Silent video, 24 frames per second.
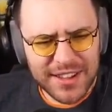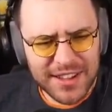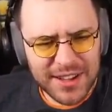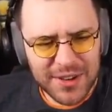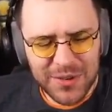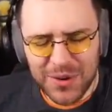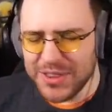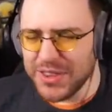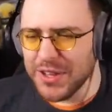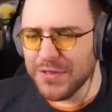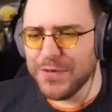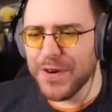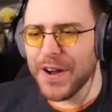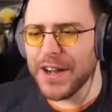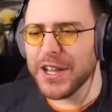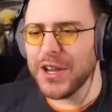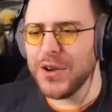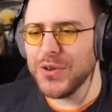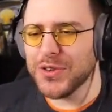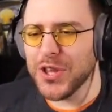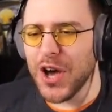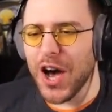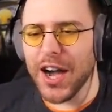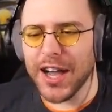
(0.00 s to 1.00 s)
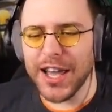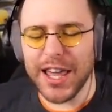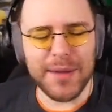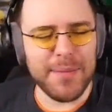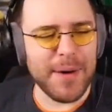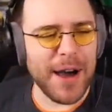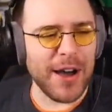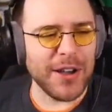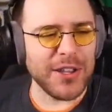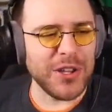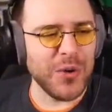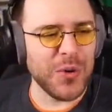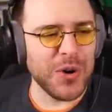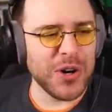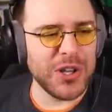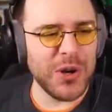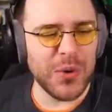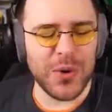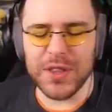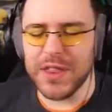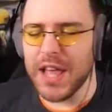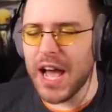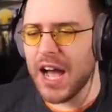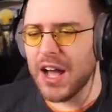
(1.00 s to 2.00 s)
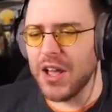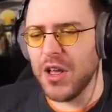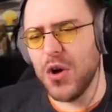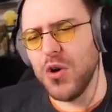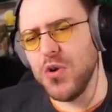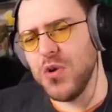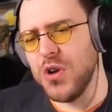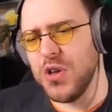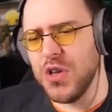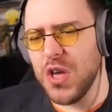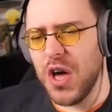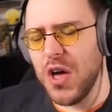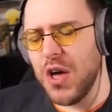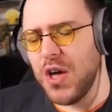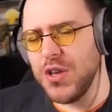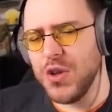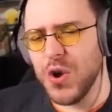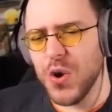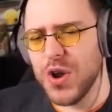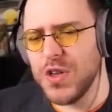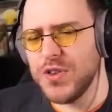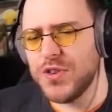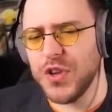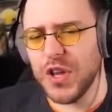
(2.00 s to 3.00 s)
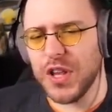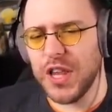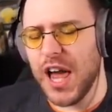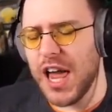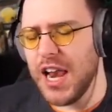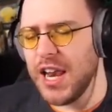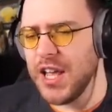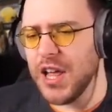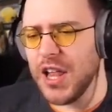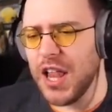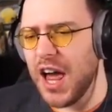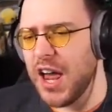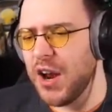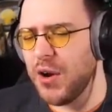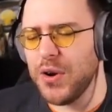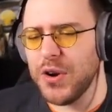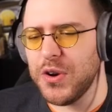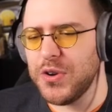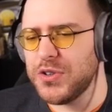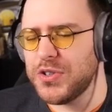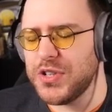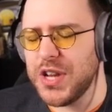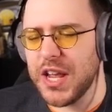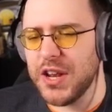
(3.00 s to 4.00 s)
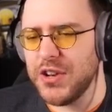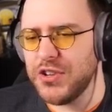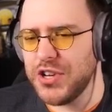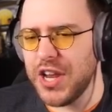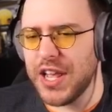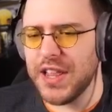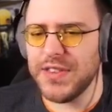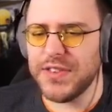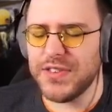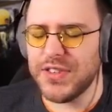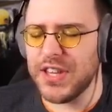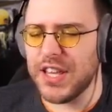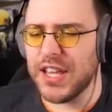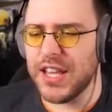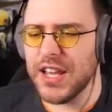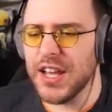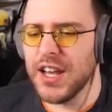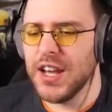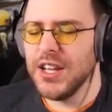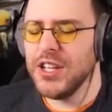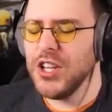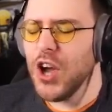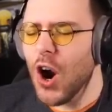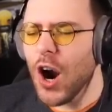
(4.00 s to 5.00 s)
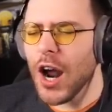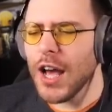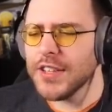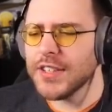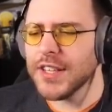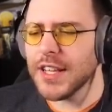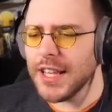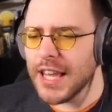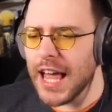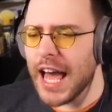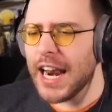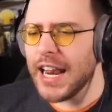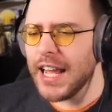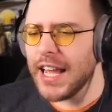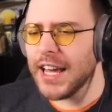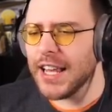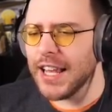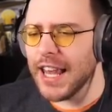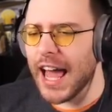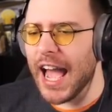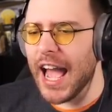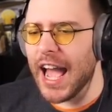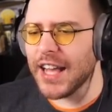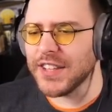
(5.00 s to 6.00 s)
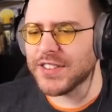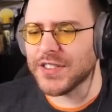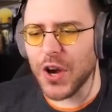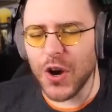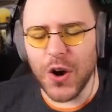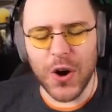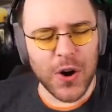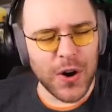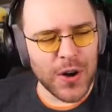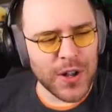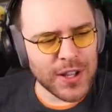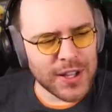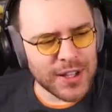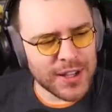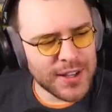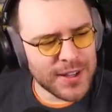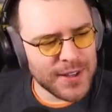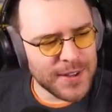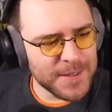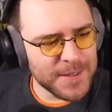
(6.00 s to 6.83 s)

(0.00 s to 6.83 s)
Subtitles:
What the fuck are you talking about? You were not, you're a Zillennial. I don't understand Gen Z. You're a Zillennial, asshole!